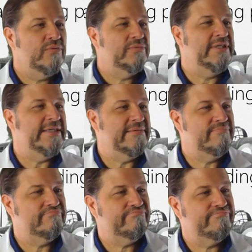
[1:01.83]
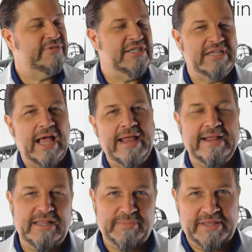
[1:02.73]
the design
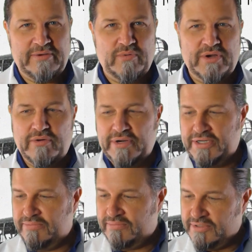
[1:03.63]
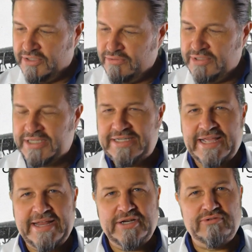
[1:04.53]
element that we're going to do this
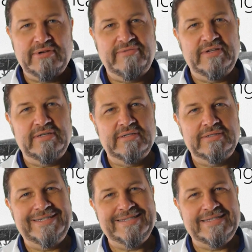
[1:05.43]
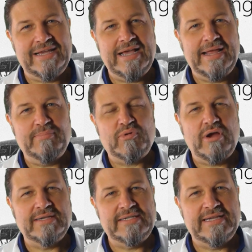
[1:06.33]
data-driven design
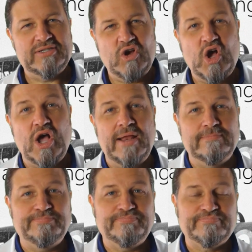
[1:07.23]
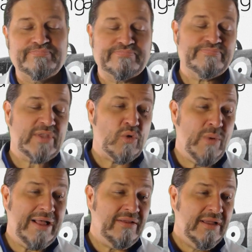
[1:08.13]
process on?
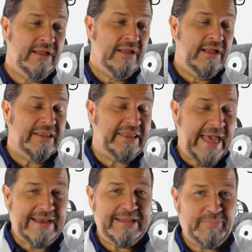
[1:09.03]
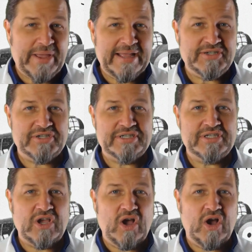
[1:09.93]
Well, landing
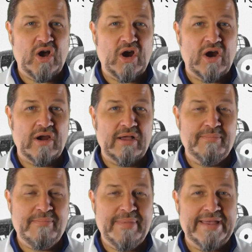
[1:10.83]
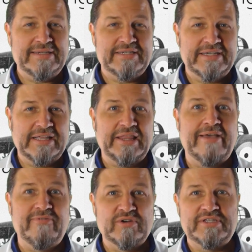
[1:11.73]
pages are amazing
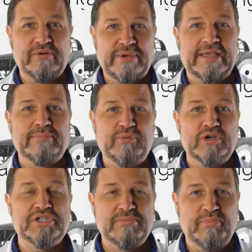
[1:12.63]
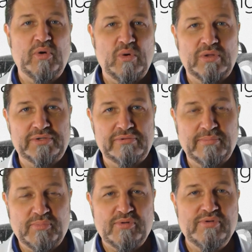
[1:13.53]
levers that we can push and pull to
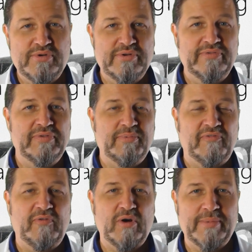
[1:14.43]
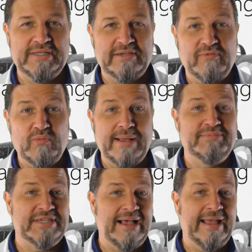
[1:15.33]
improve the performance of a
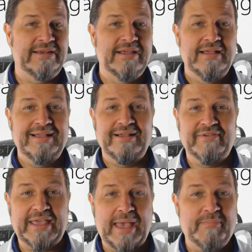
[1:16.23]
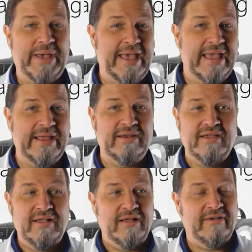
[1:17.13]
website, of a campaign,
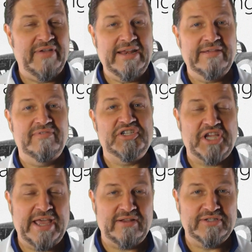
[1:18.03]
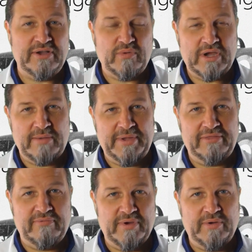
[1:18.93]
of any of the channels that we're
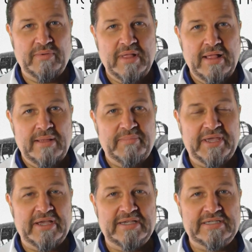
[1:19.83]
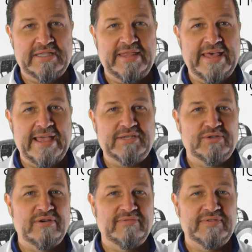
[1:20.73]
coming through, because they
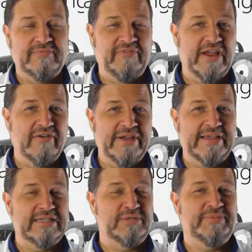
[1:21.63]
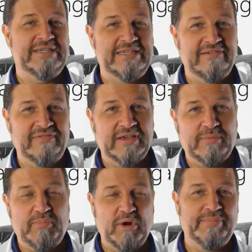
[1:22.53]
serve very
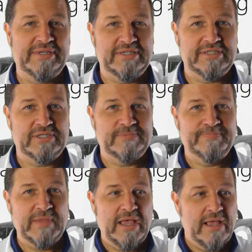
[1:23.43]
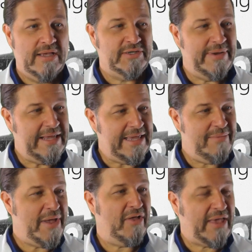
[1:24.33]
specific purposes. So any
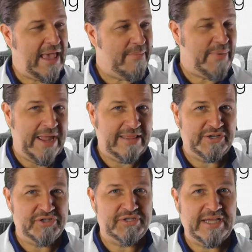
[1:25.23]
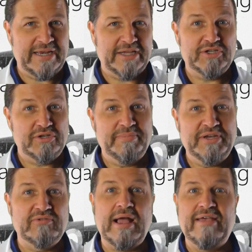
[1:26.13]
email campaign that you're sending should be
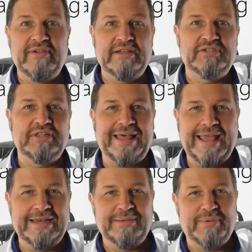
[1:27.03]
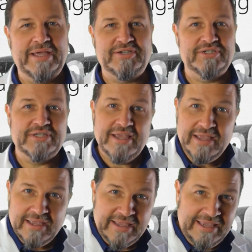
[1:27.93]
driving to landing pages,
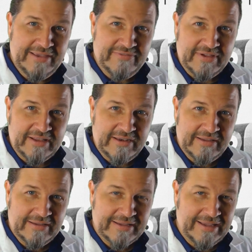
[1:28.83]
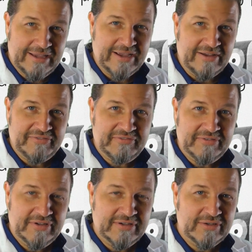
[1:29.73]
even
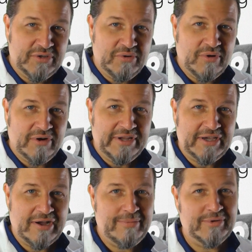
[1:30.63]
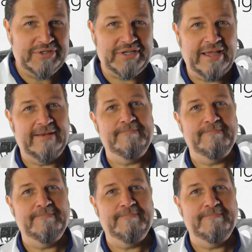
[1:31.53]
if you are an e-commerce site.